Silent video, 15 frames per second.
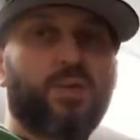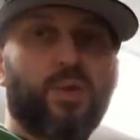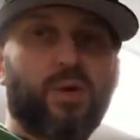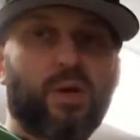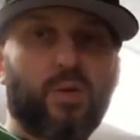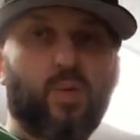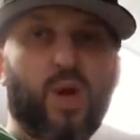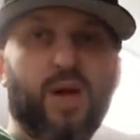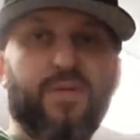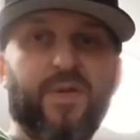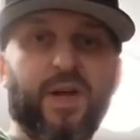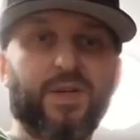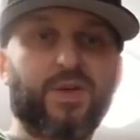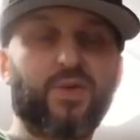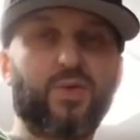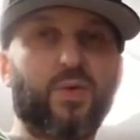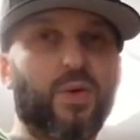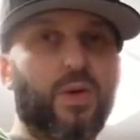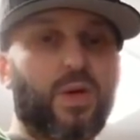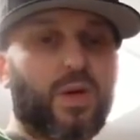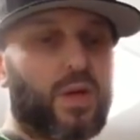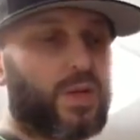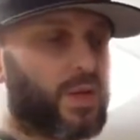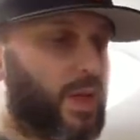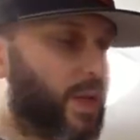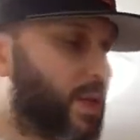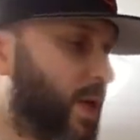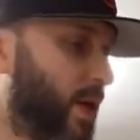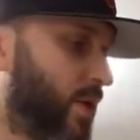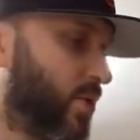work on Wi-Fi too. So that's
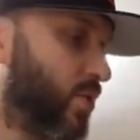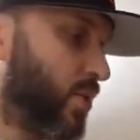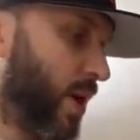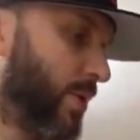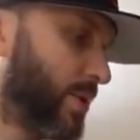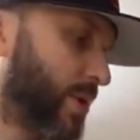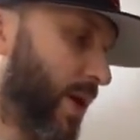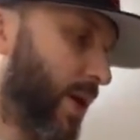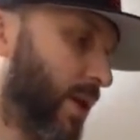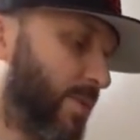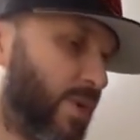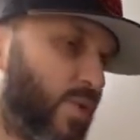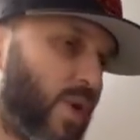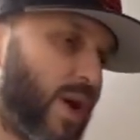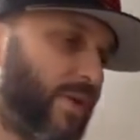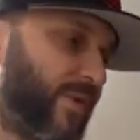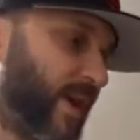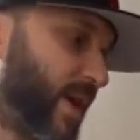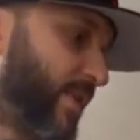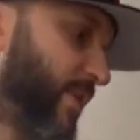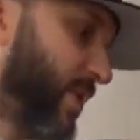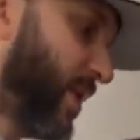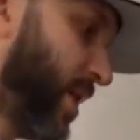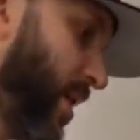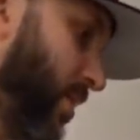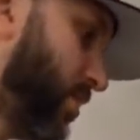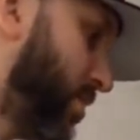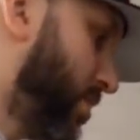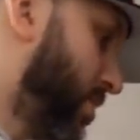kind of cool. I was like, let me Wi-Fi everything out